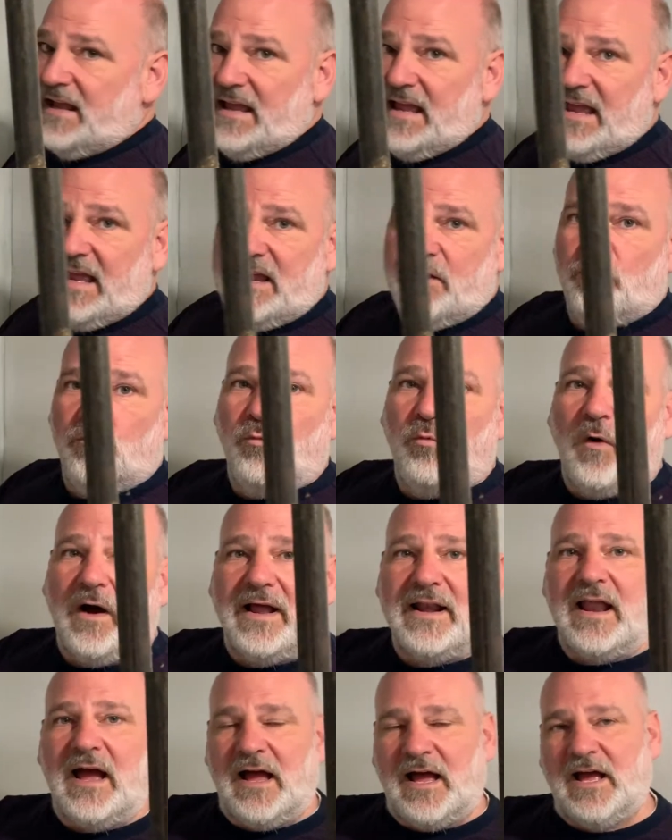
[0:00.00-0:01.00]
a
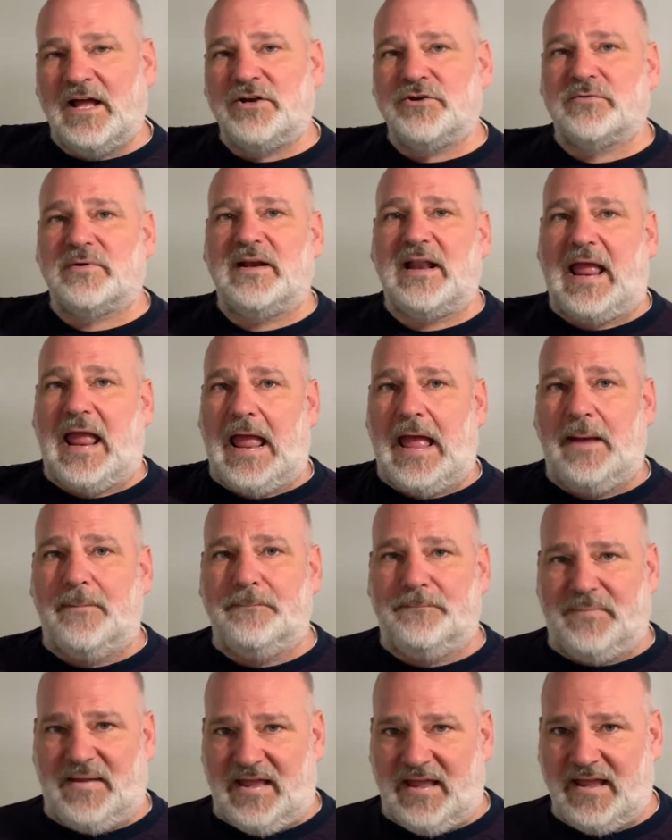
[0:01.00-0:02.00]
100
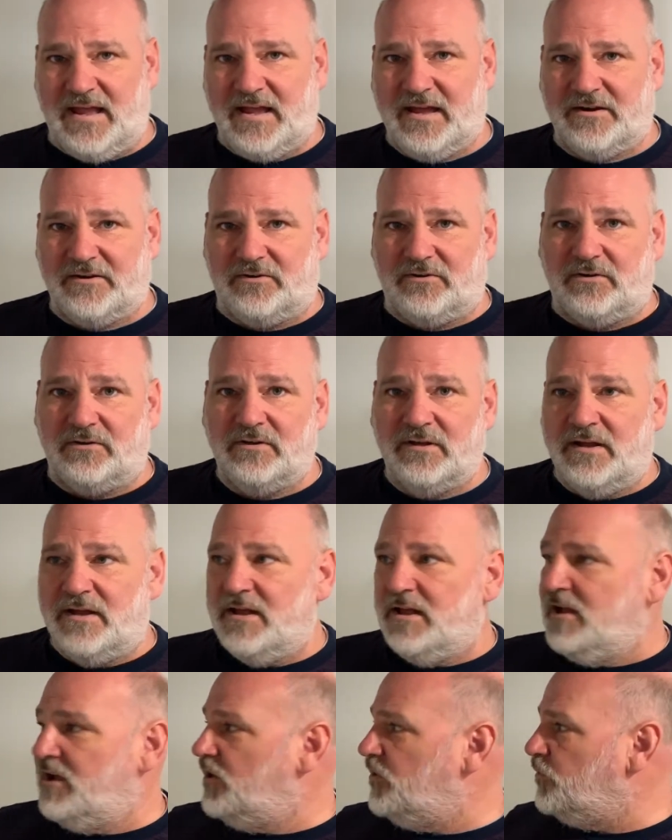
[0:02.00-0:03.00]
amp panel
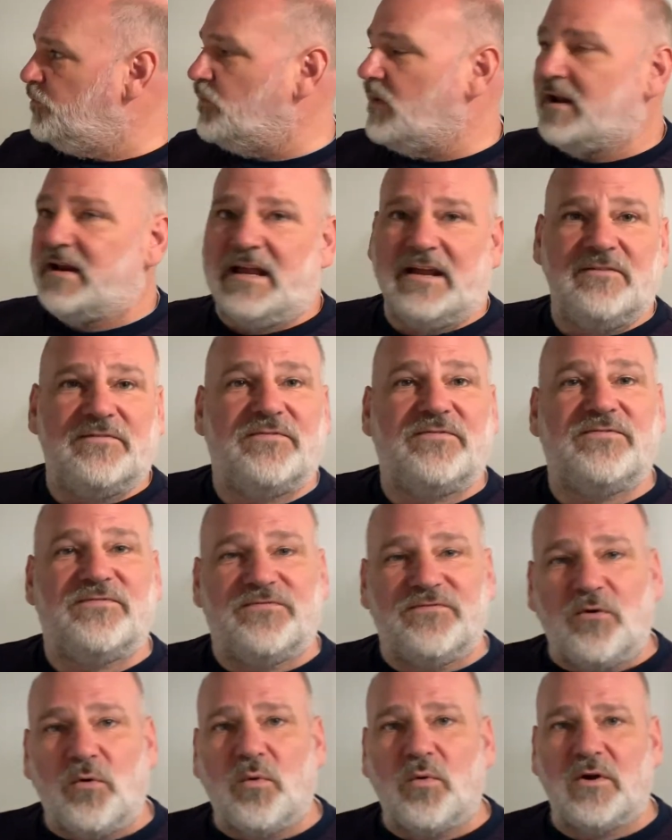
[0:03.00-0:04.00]
running
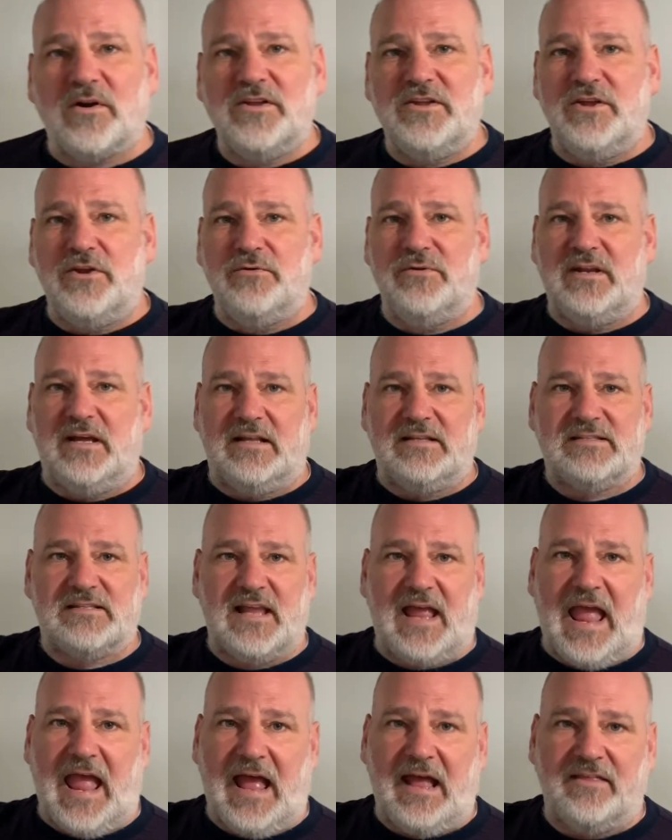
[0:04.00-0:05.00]
4 units
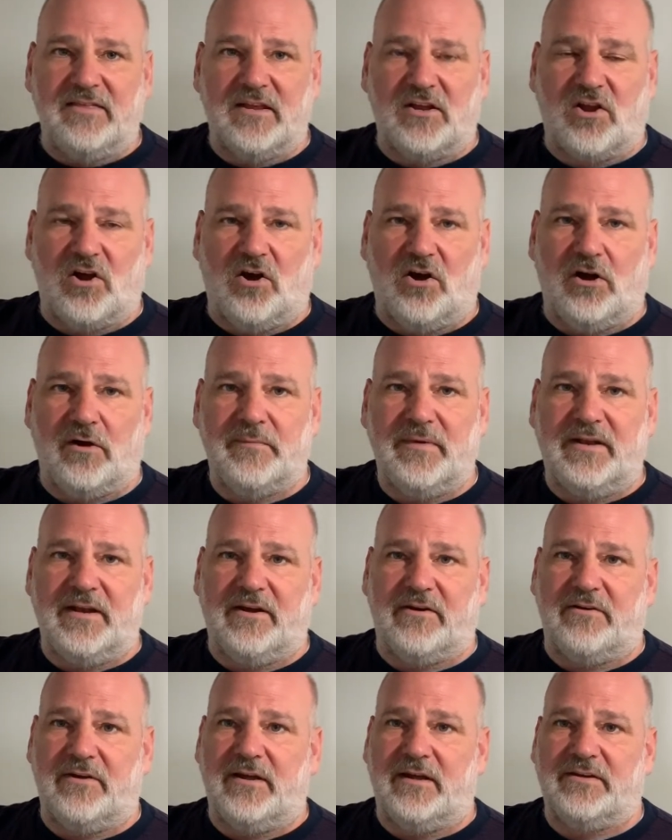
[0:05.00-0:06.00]
and the common
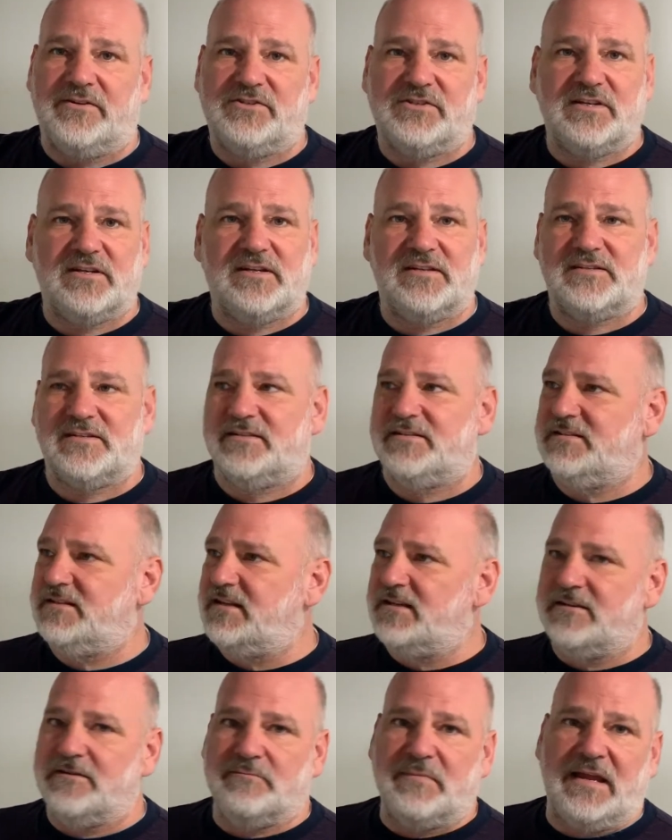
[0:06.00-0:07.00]
area. Just
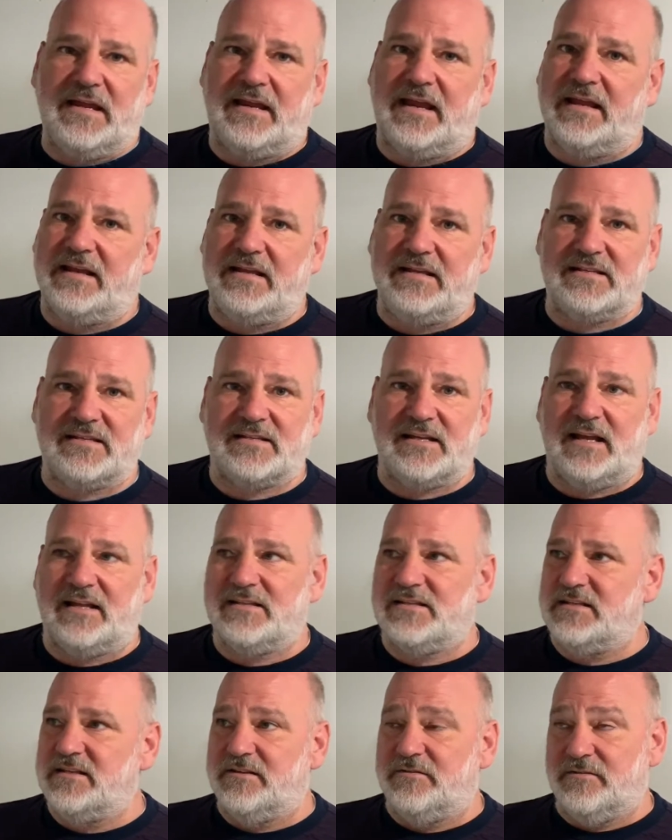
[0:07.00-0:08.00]
didn't make any
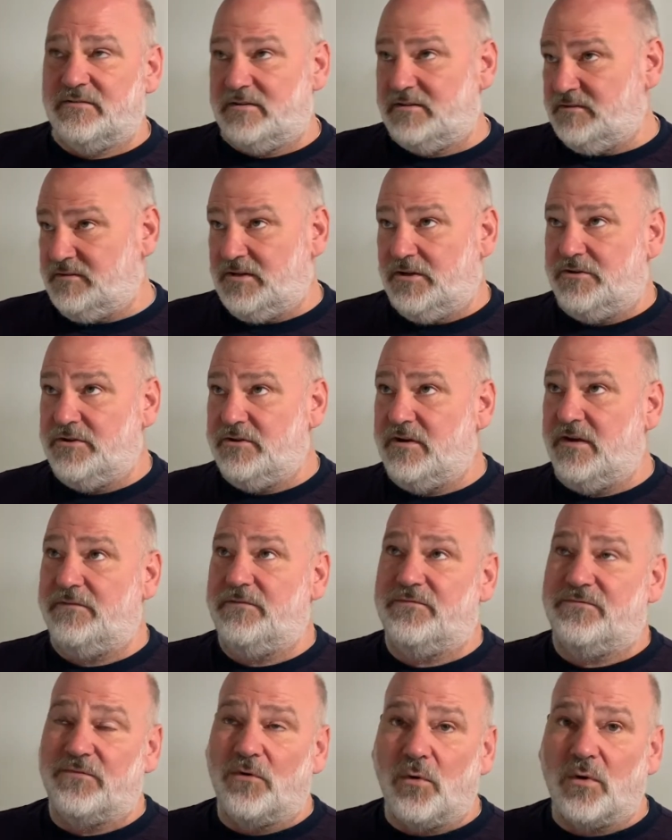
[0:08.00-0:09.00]
sense. You have
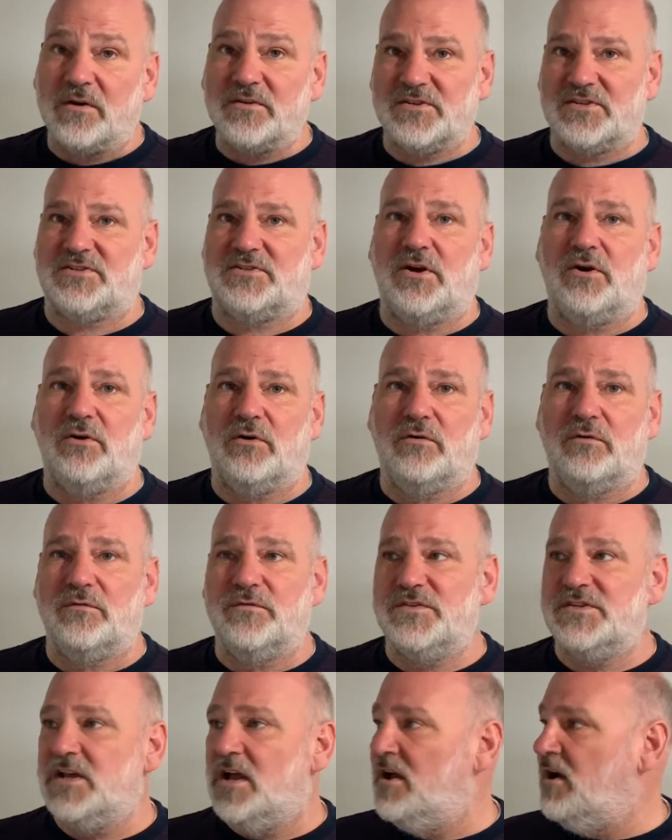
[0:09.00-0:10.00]
4
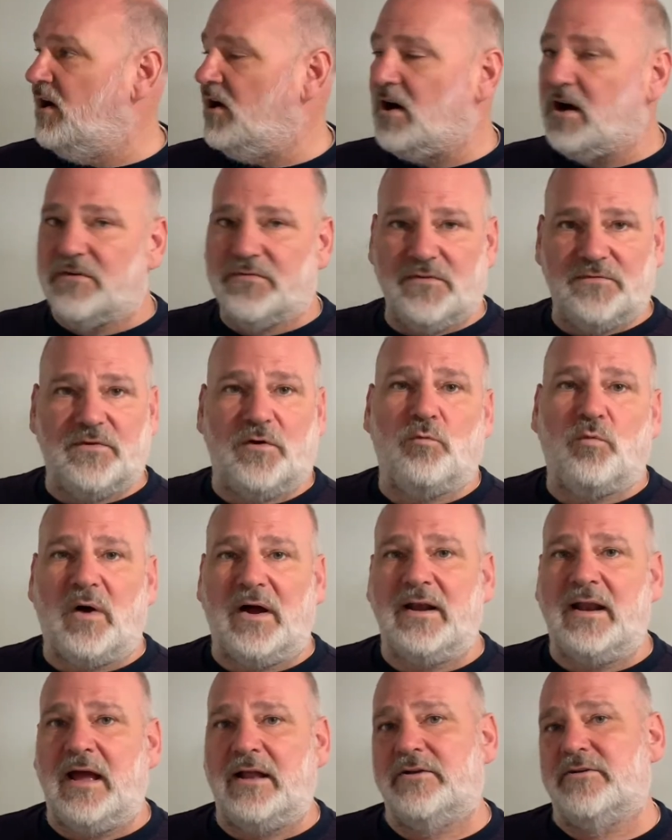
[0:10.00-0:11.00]
stoves off of a
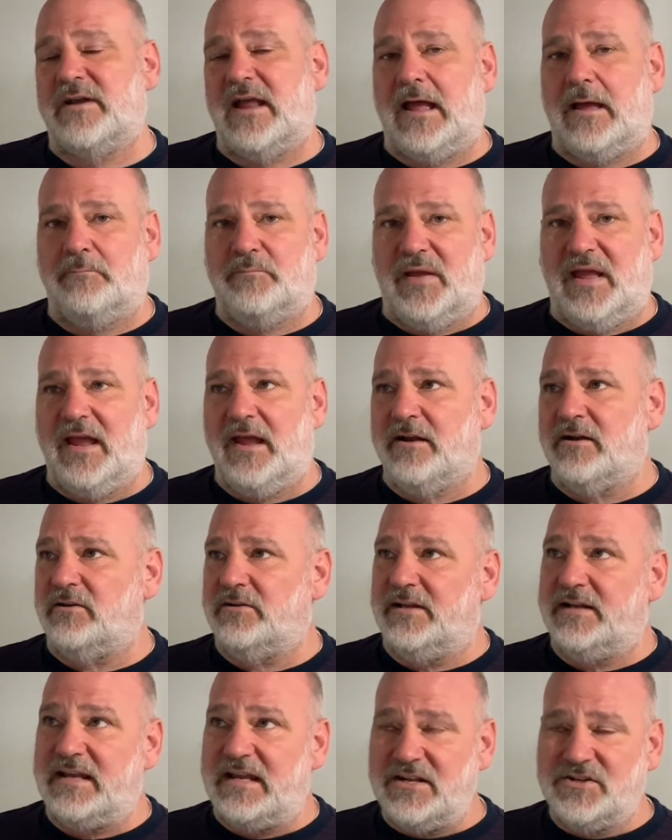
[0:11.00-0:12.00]
100 amp panel,
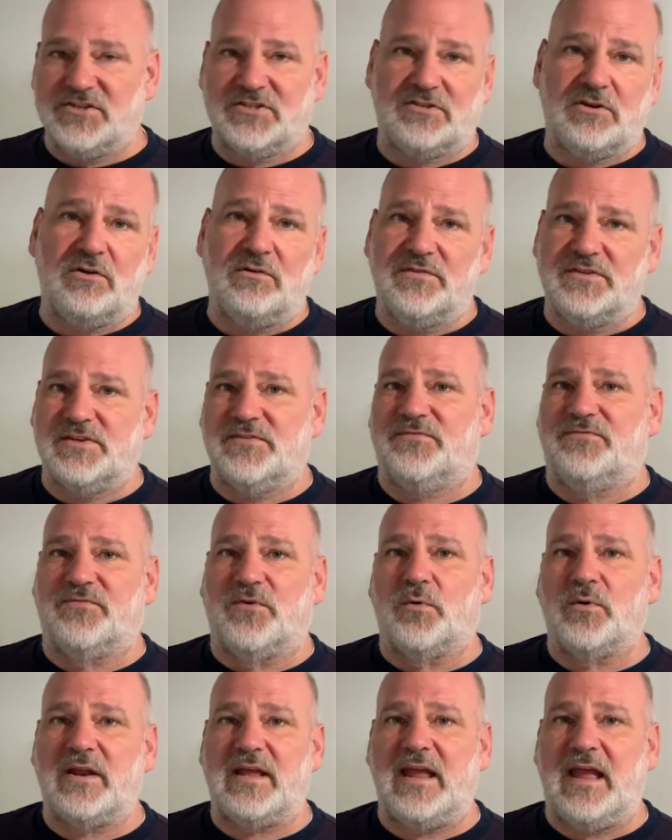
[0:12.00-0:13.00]
and each stove is a
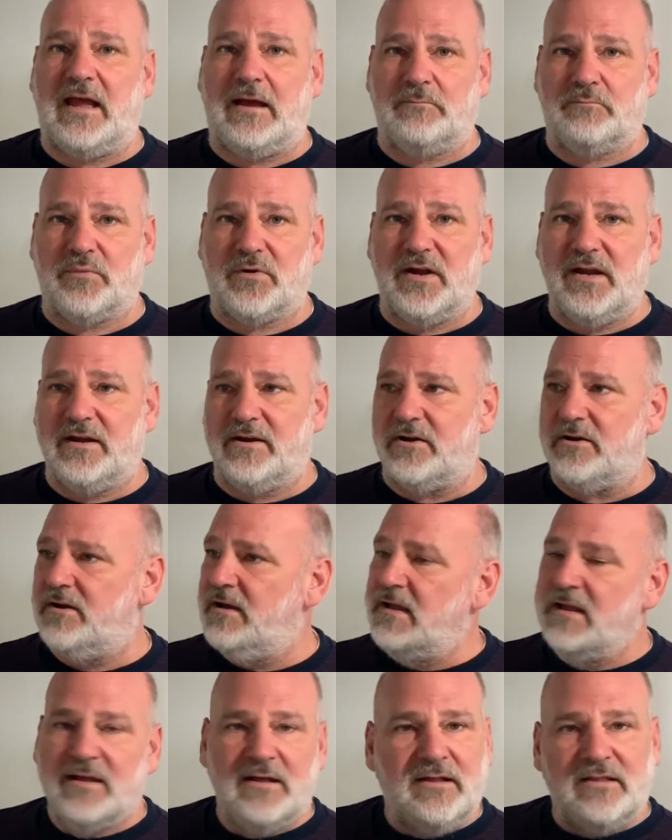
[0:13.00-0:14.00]
40 amp breaker.
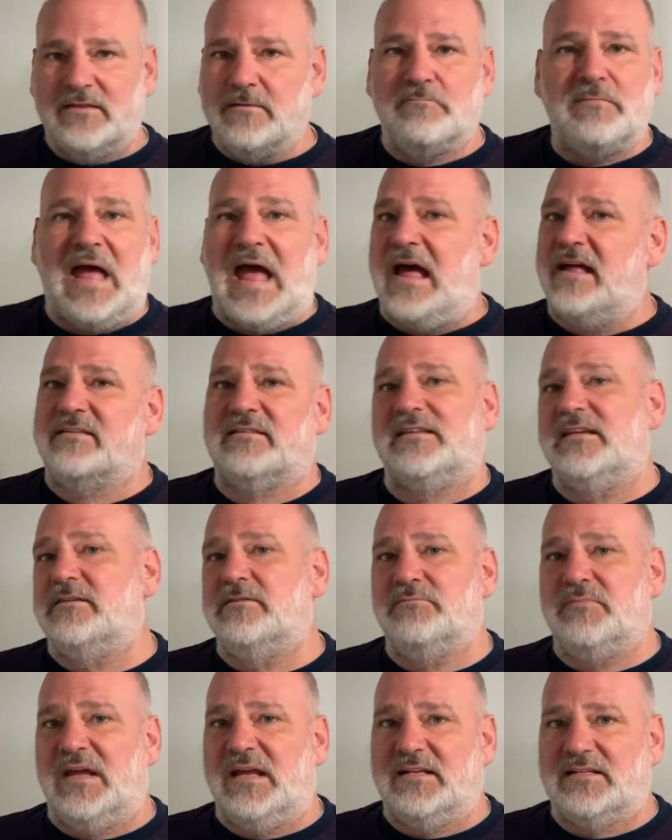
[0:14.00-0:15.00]
The math didn't
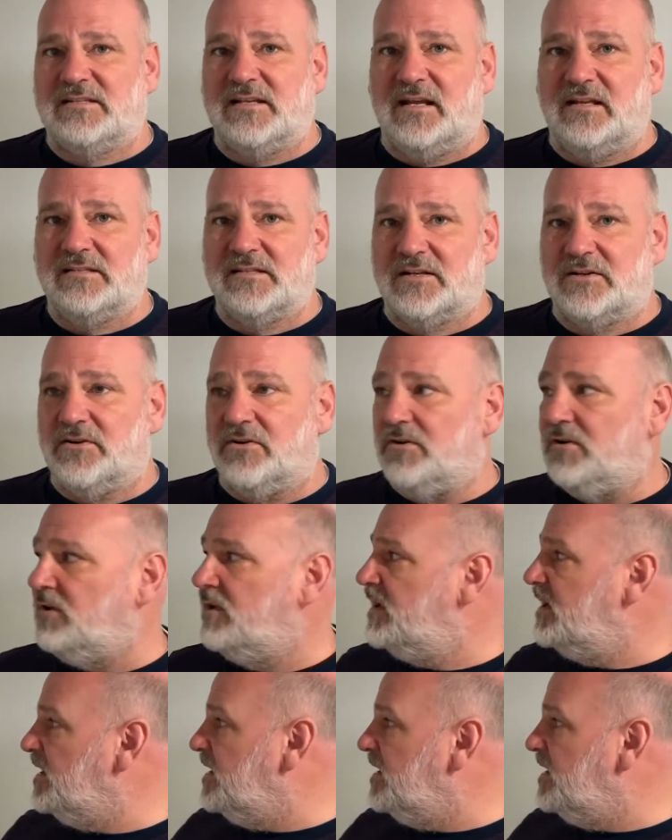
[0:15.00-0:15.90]
make sense at all.